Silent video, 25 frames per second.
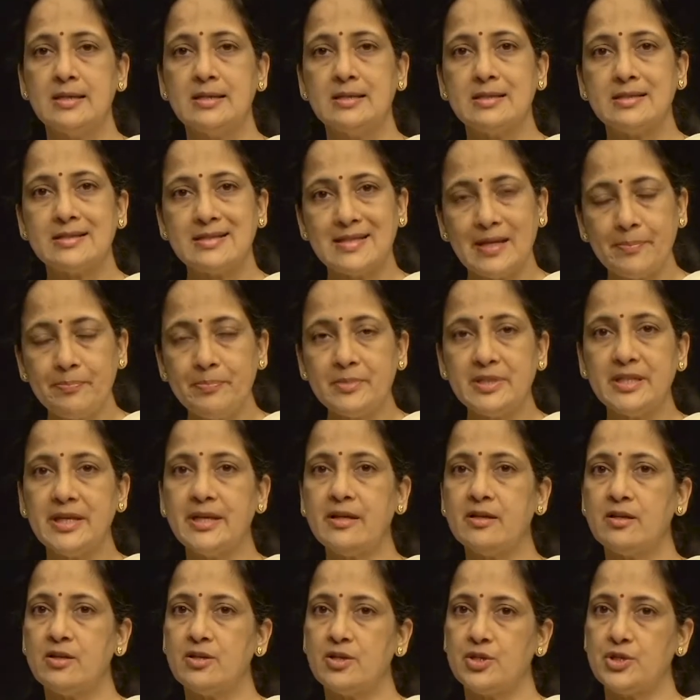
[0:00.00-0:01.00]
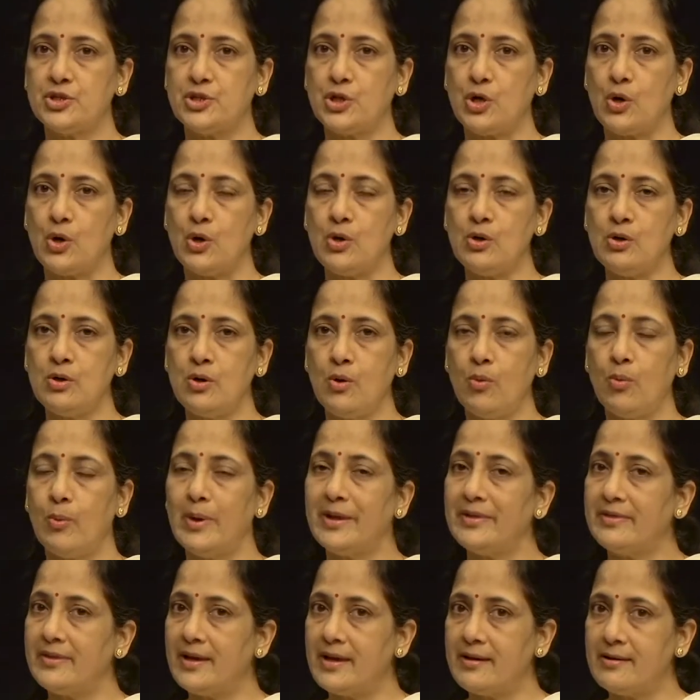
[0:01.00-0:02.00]
Septic shock,
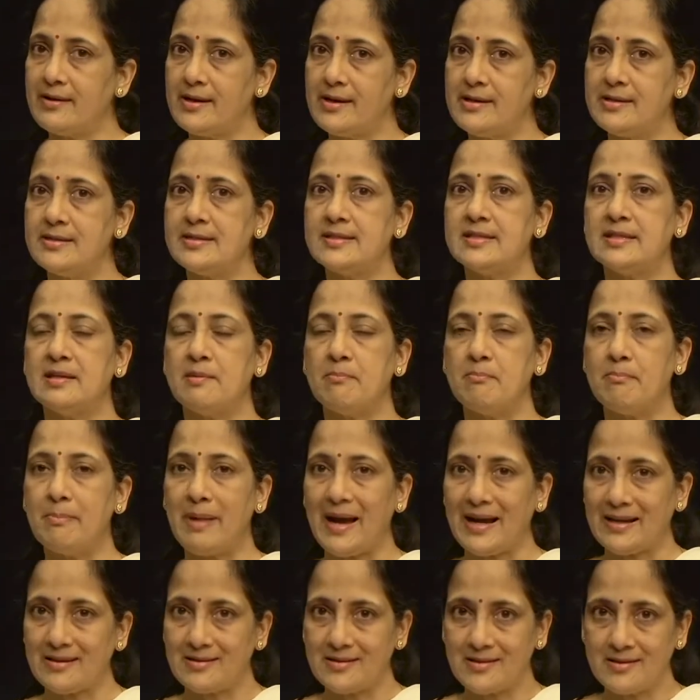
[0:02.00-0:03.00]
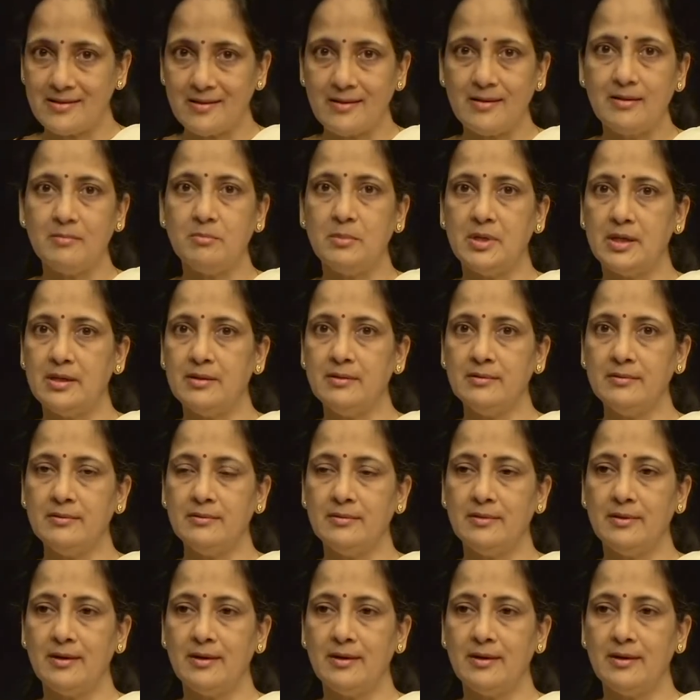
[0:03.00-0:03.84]
when there is bacteremia.